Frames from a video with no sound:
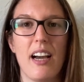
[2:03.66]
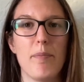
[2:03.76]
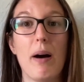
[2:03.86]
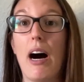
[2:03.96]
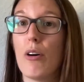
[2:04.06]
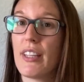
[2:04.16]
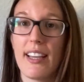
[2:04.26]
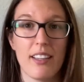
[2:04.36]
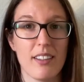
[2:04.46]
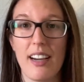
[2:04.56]
how
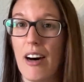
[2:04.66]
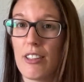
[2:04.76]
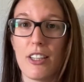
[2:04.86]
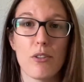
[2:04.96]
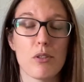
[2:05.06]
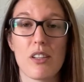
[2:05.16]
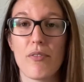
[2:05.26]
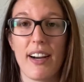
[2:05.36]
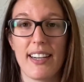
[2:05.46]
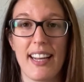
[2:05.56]
they use and
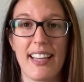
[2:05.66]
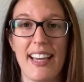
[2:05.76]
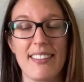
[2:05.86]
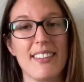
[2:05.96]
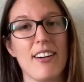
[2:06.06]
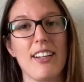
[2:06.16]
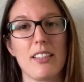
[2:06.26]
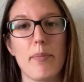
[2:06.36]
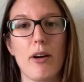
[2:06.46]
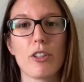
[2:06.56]
where they get their
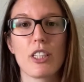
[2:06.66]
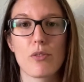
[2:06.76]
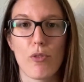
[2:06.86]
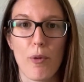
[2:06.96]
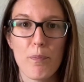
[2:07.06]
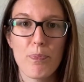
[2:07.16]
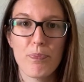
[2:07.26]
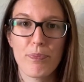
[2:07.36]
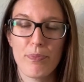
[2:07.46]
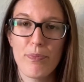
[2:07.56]
antibiotics from.
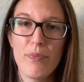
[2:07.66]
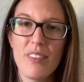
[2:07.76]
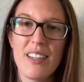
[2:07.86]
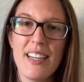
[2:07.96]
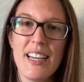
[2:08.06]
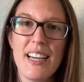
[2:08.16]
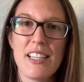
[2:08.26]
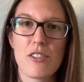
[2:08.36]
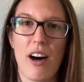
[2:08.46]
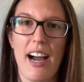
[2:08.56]

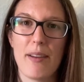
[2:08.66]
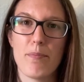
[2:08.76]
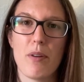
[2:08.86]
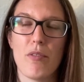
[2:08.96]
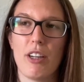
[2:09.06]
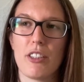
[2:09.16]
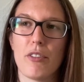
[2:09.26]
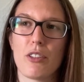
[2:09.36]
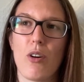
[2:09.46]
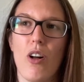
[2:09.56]
So I'm what you
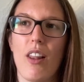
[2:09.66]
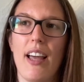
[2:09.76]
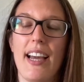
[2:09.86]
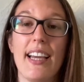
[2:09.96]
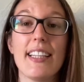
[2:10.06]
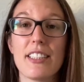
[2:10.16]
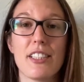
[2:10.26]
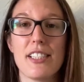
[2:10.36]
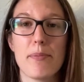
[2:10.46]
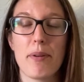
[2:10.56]
would call an
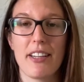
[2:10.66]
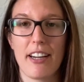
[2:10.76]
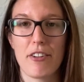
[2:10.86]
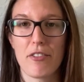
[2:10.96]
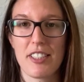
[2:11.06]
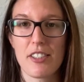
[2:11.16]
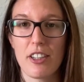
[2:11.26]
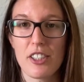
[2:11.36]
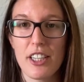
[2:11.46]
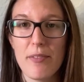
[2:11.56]
interdisciplinary
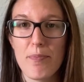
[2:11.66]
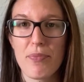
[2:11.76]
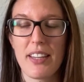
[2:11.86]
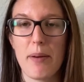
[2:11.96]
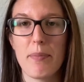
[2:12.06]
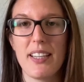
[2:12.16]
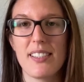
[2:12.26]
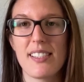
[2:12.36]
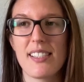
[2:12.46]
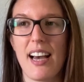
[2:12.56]
researcher. That
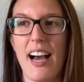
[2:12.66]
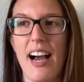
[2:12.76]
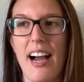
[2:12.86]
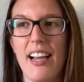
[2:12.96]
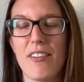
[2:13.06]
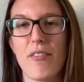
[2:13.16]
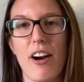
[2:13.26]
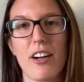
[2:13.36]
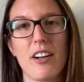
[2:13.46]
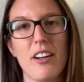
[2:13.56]
means I
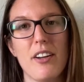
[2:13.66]
work